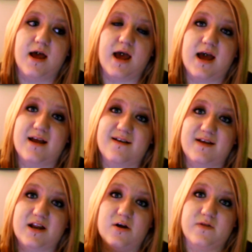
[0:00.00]
And,
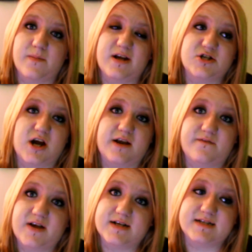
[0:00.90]
you know, they might try and
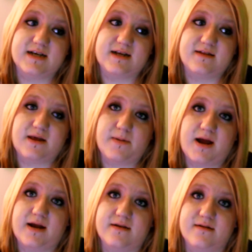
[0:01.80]
fix it. They
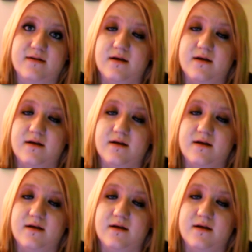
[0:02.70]
might,